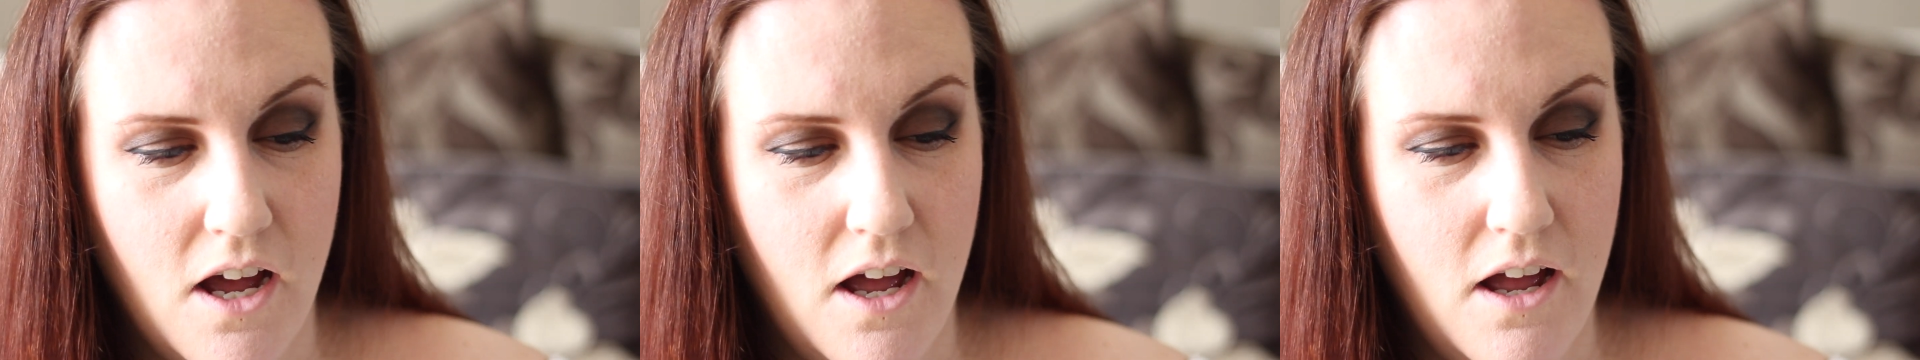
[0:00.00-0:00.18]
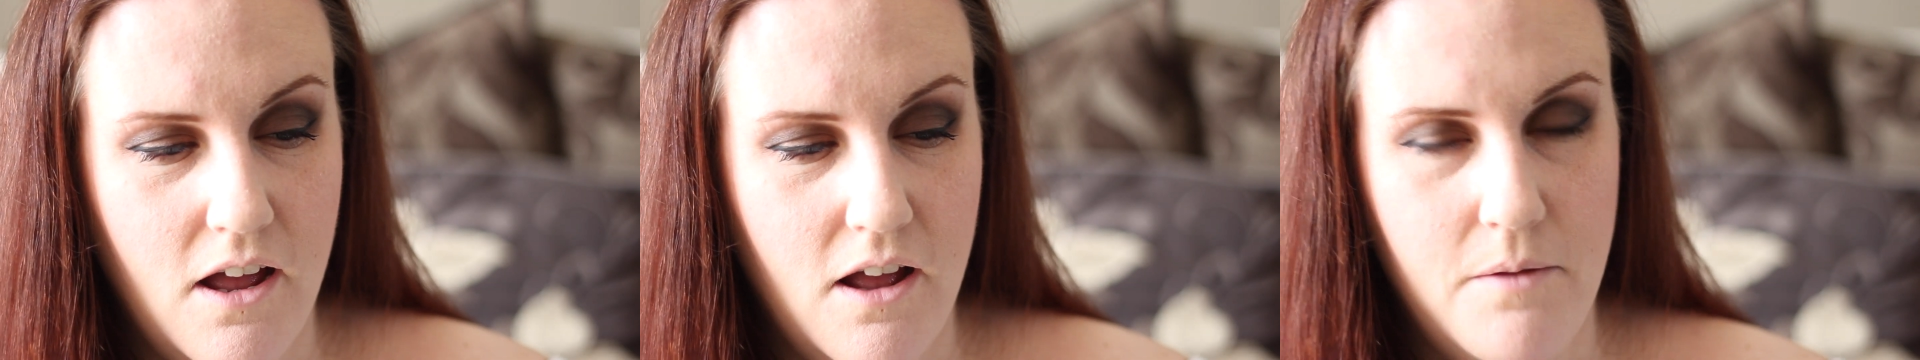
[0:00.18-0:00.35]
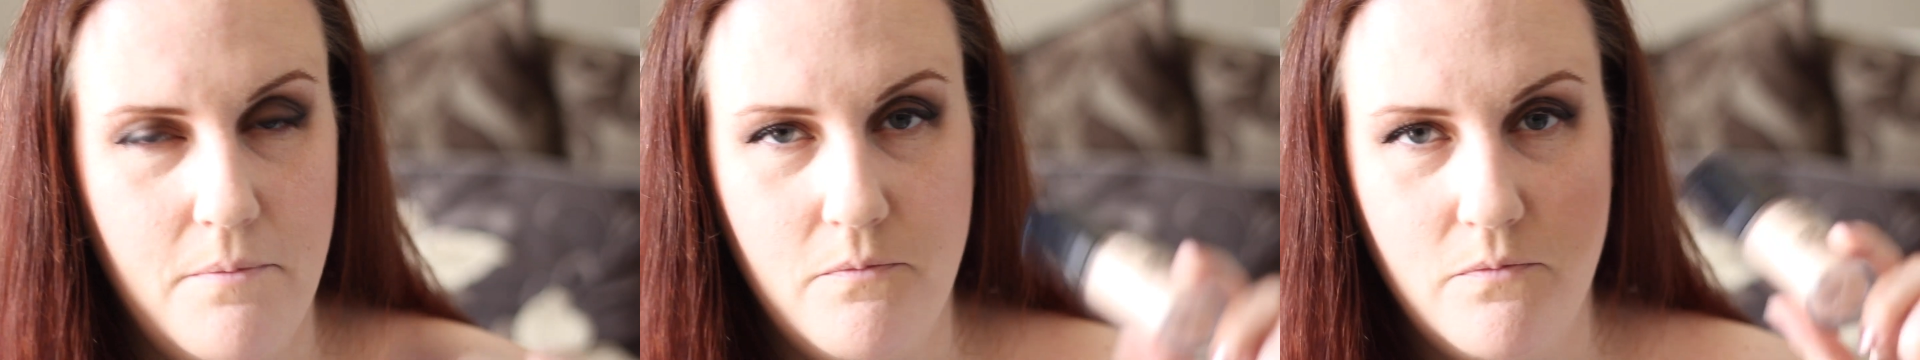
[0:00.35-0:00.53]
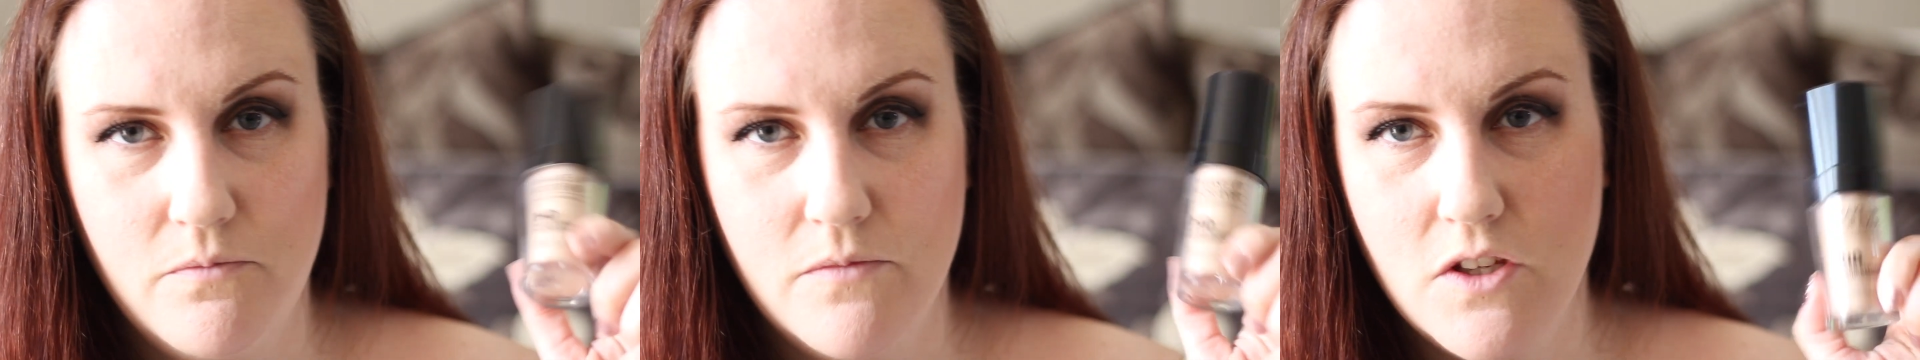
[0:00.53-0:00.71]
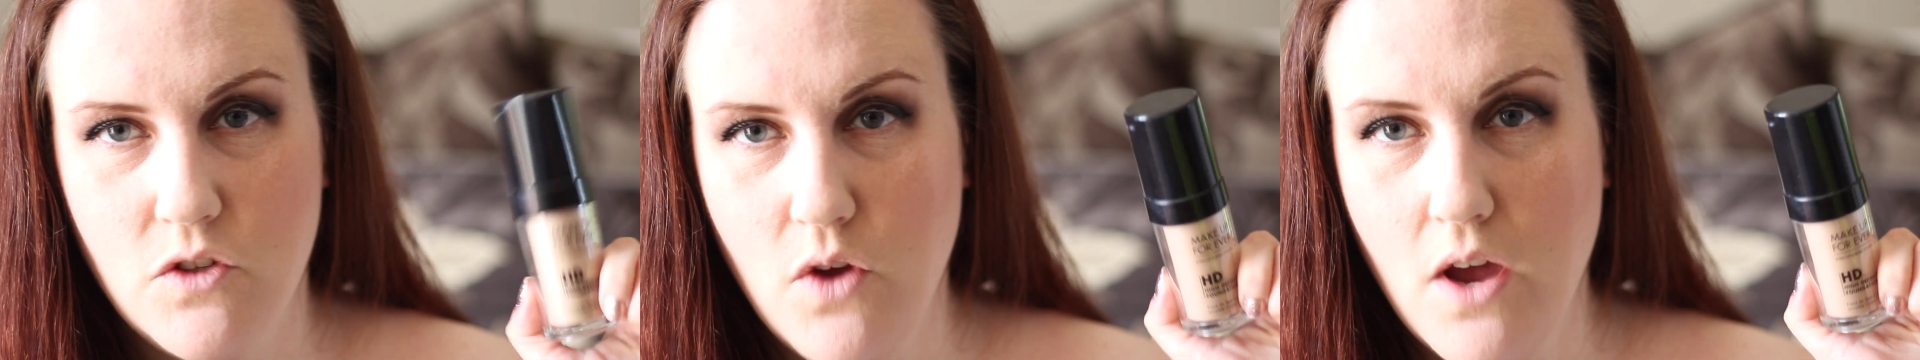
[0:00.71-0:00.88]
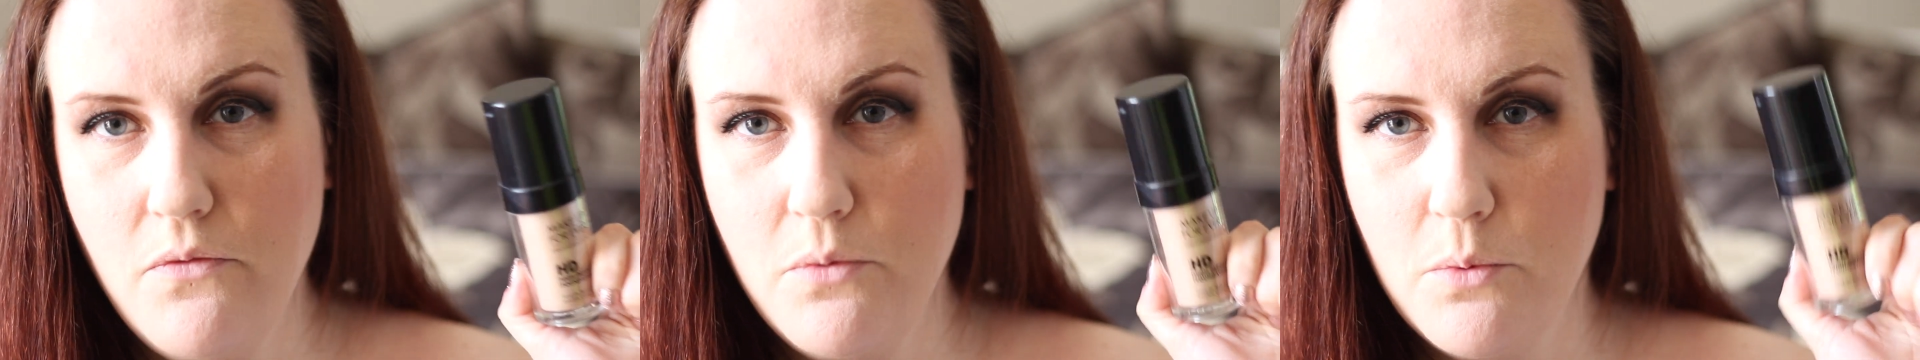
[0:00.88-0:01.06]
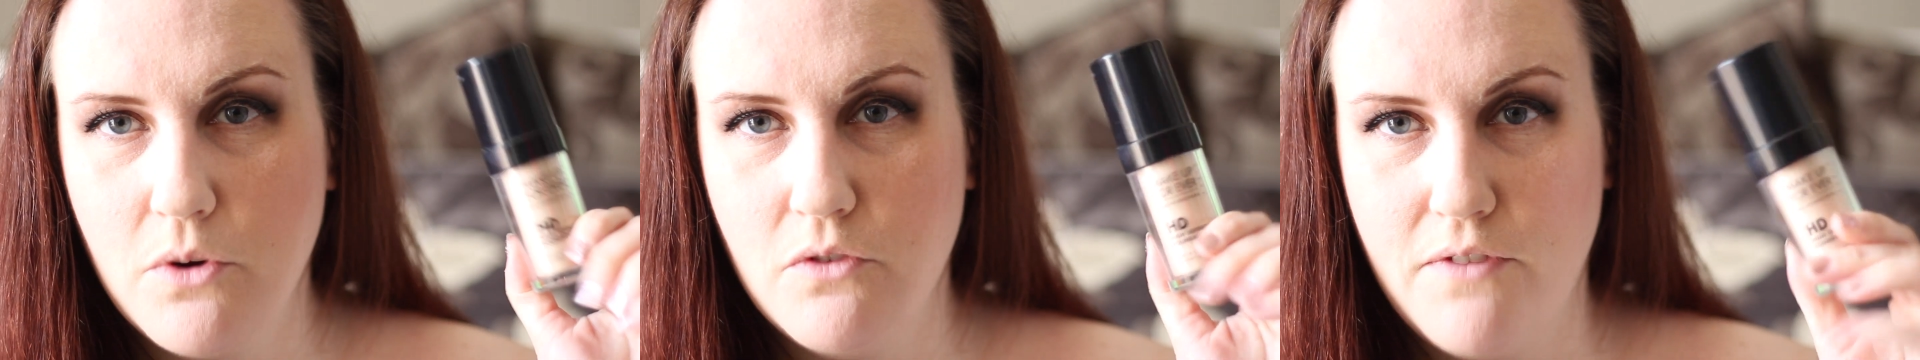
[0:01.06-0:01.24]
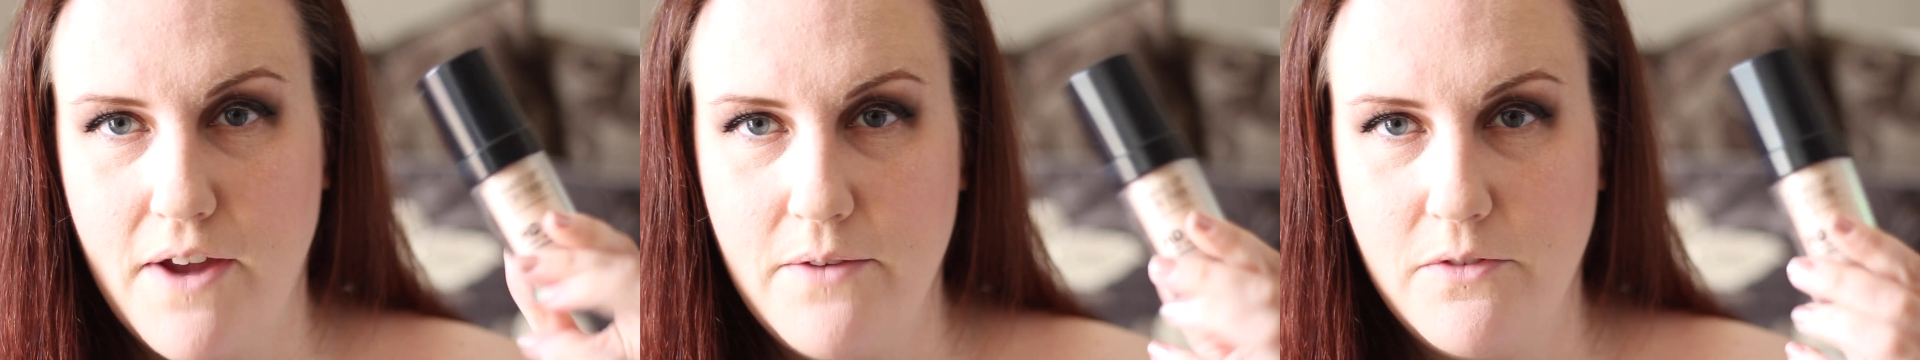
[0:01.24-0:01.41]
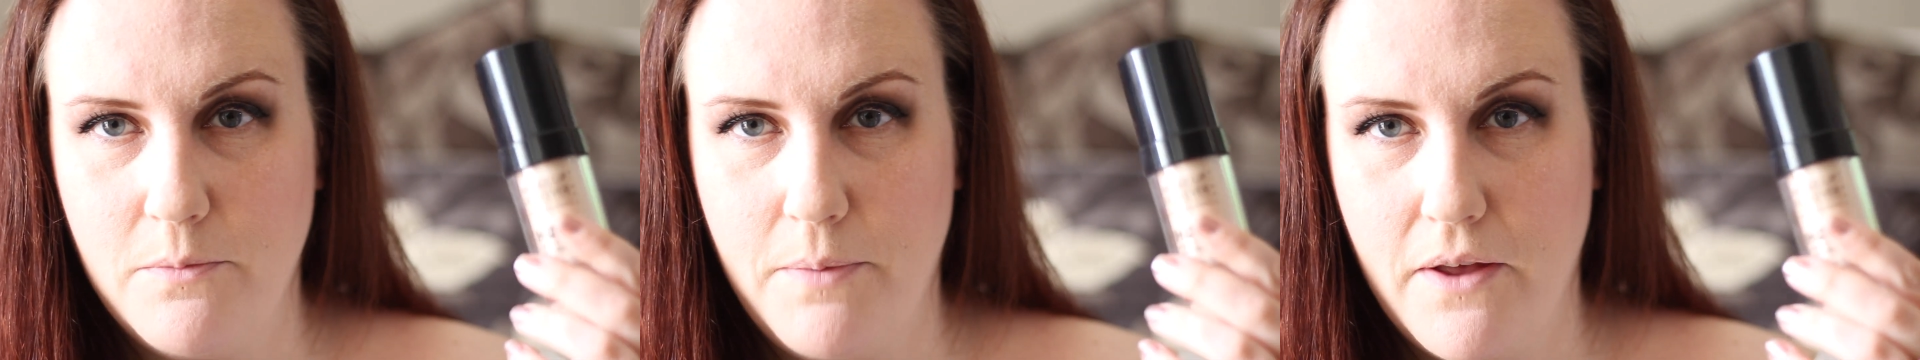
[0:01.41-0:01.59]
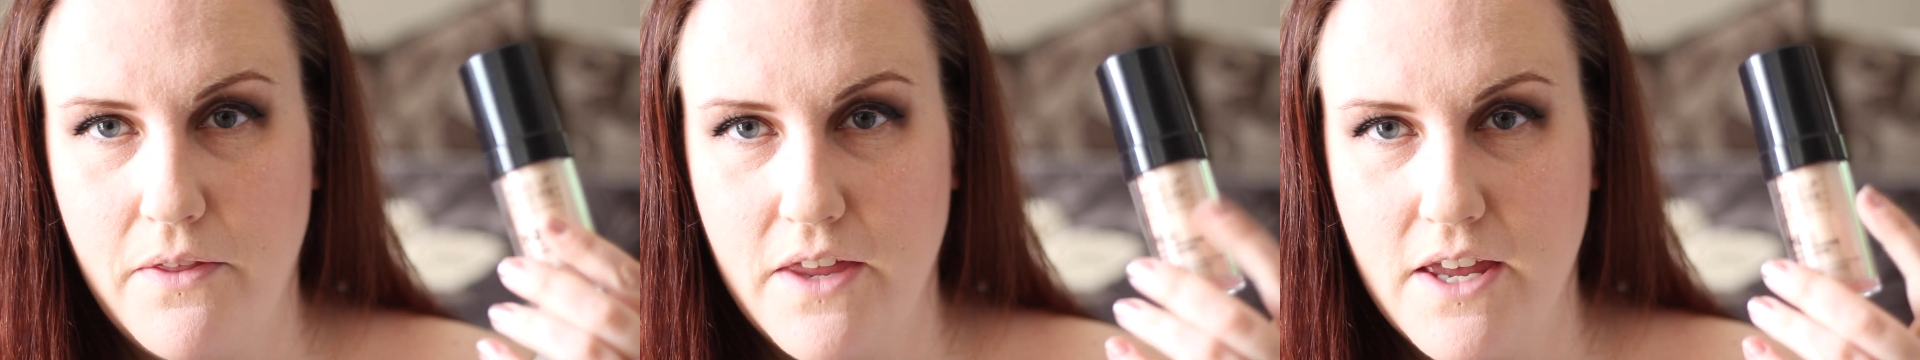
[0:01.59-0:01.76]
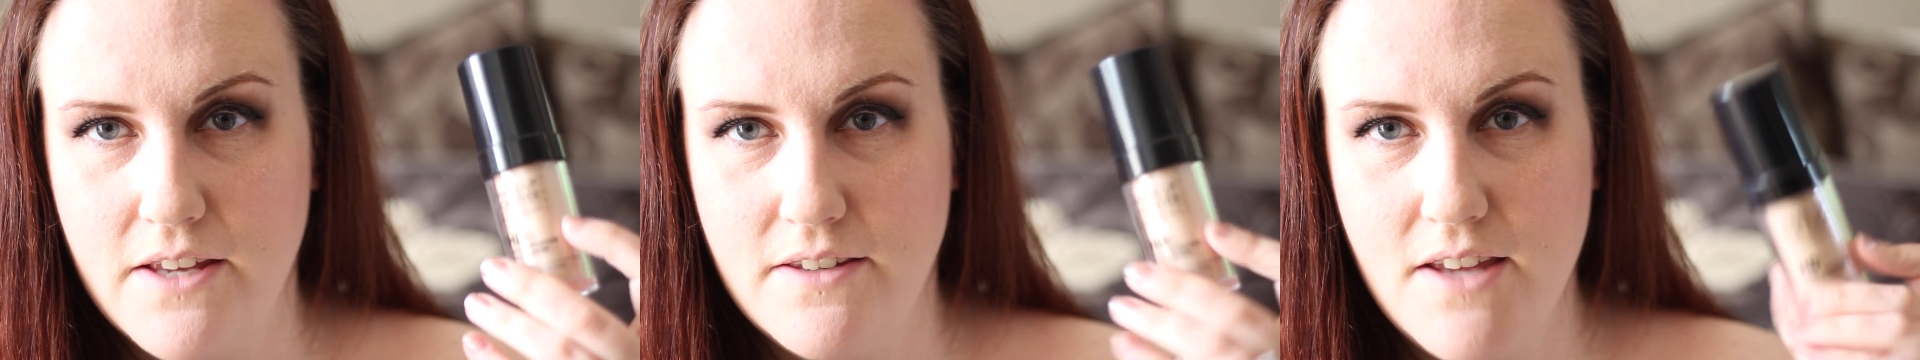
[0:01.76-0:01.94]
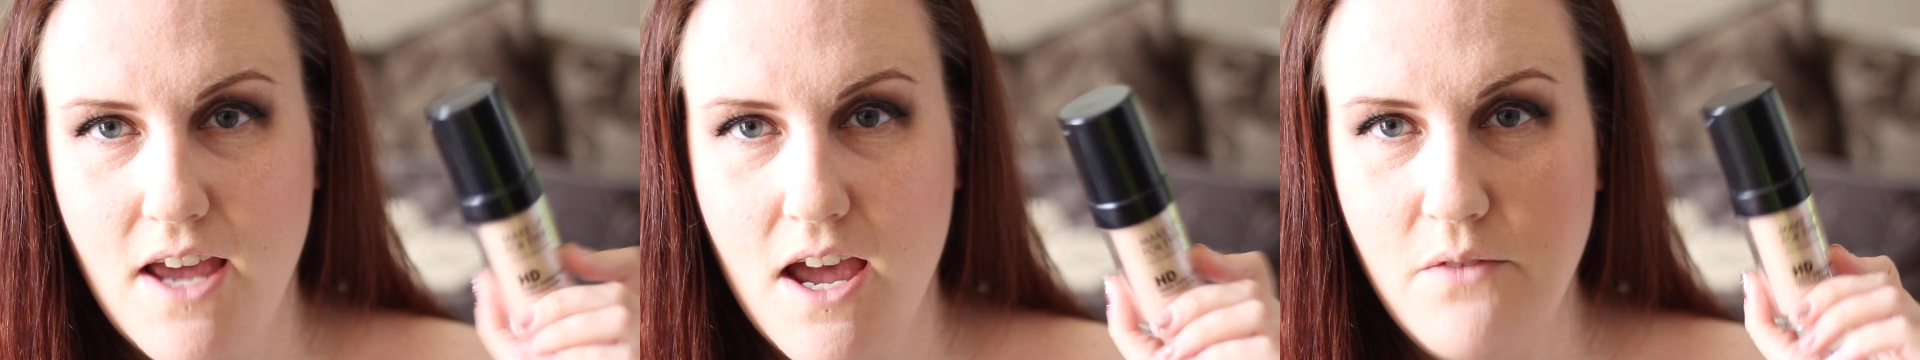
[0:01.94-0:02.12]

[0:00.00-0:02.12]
So everyone raves about this,